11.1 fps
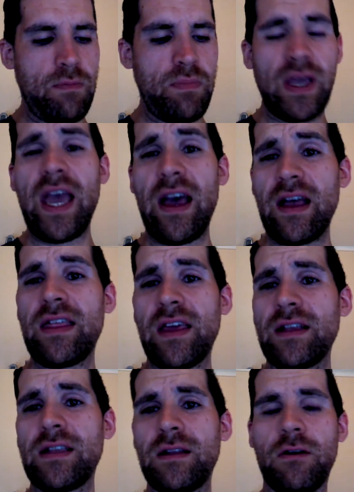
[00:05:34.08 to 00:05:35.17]
but yeah, I
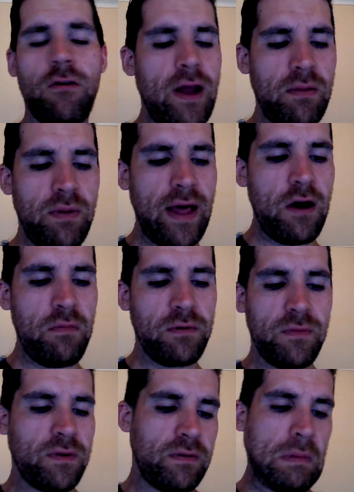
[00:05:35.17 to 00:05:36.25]
think it's an incredible
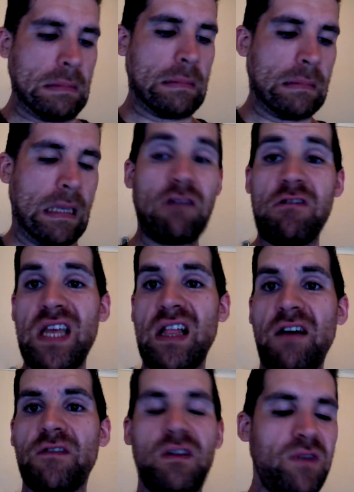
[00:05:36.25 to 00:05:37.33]
album. I really
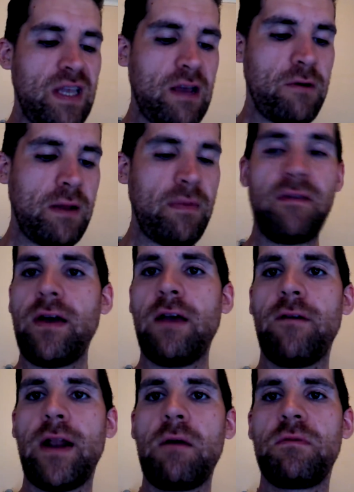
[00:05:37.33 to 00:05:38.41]
loved it. It was like one of my
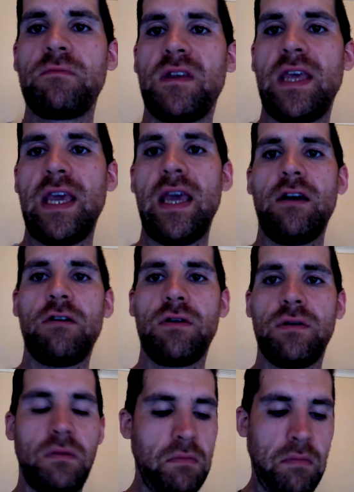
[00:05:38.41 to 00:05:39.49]
favourite albums of the year,
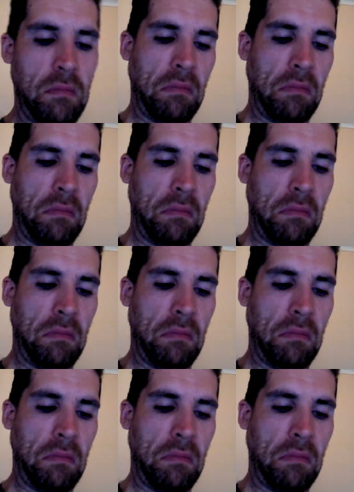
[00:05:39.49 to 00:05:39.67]
and